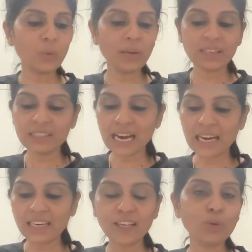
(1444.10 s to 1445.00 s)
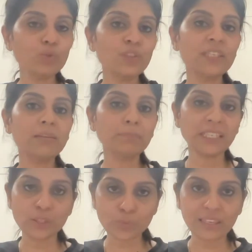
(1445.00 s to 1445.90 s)
one is adenosyl
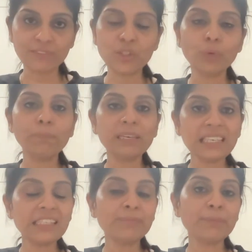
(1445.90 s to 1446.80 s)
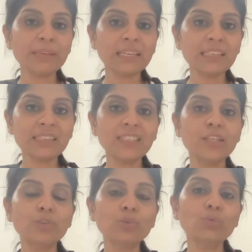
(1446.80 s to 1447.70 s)
B12. So please memorize it.
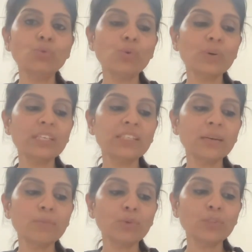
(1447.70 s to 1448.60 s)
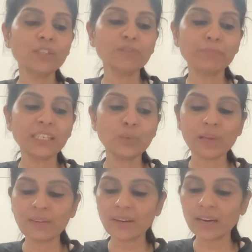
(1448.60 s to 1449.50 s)
The two coenzyme roles of
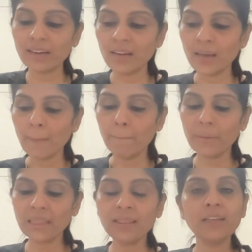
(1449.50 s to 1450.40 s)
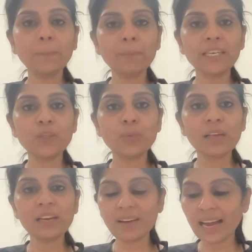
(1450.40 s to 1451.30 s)
B12 are methyl
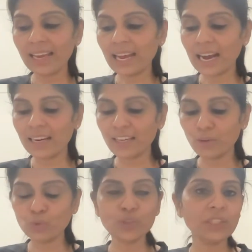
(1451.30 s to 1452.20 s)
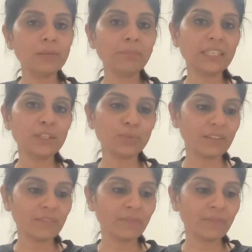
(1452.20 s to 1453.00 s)
B12 and adenosyl B12.